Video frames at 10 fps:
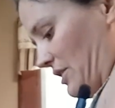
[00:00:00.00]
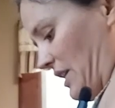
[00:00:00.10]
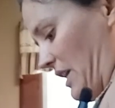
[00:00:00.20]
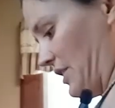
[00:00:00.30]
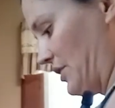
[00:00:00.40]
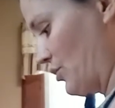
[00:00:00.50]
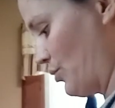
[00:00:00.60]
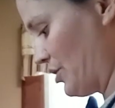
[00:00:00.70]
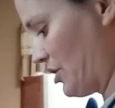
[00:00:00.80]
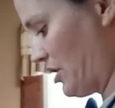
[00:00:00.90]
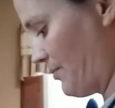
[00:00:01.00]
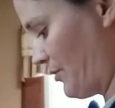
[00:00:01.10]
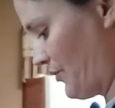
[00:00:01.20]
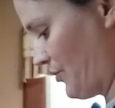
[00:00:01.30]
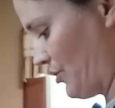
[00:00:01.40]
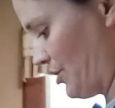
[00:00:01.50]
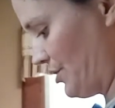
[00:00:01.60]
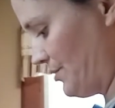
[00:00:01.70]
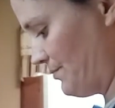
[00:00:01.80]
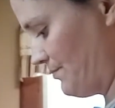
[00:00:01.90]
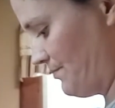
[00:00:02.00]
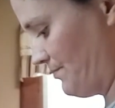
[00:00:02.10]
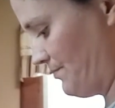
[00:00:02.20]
I add 1 cup of oil,